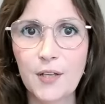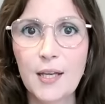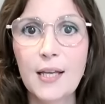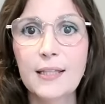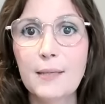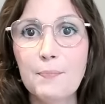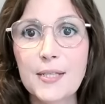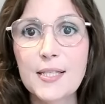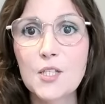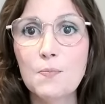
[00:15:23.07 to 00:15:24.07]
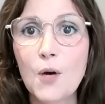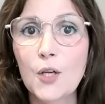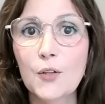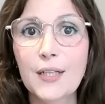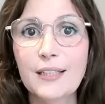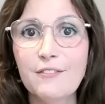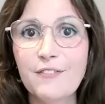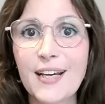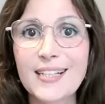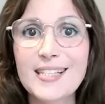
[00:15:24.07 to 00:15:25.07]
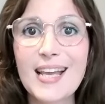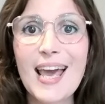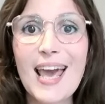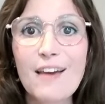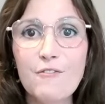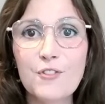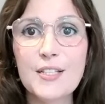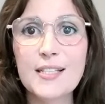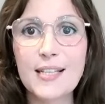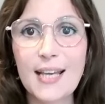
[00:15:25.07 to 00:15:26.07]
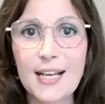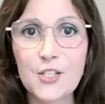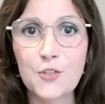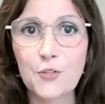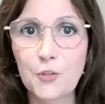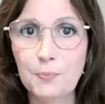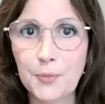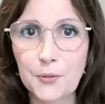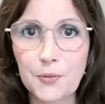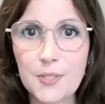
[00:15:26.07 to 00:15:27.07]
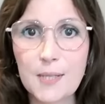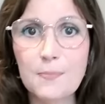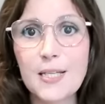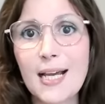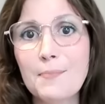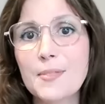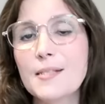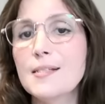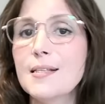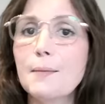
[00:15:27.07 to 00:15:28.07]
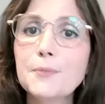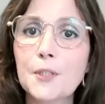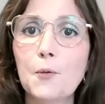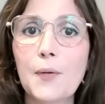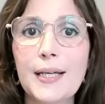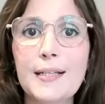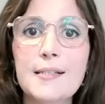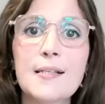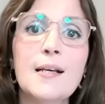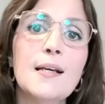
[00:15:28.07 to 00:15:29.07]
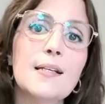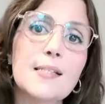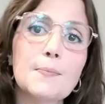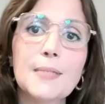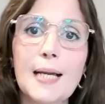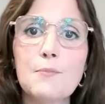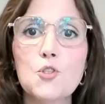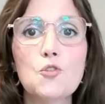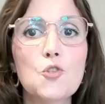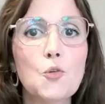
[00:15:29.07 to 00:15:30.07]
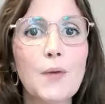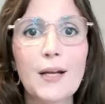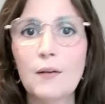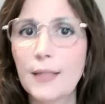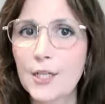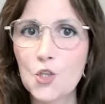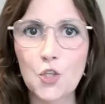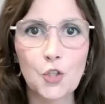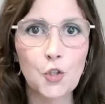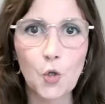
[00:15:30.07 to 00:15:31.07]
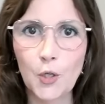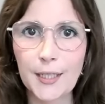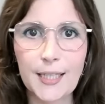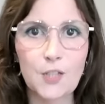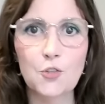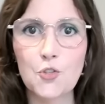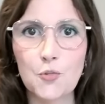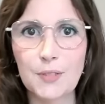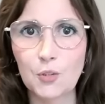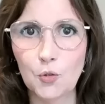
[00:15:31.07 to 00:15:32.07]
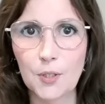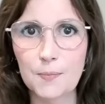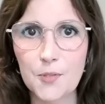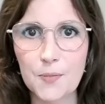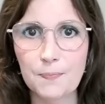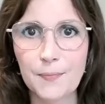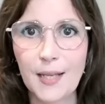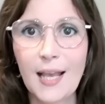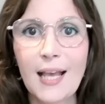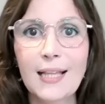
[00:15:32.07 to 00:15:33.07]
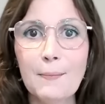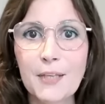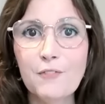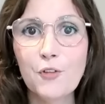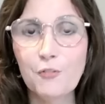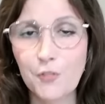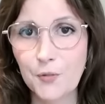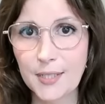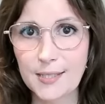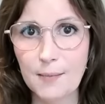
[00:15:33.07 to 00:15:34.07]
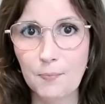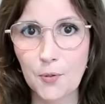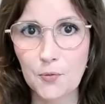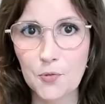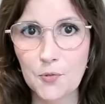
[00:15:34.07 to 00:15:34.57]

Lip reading: The business model can affect every schedule you build, sometimes in subtle ways and sometimes due to regulation or industry norms. Let me give you a few examples.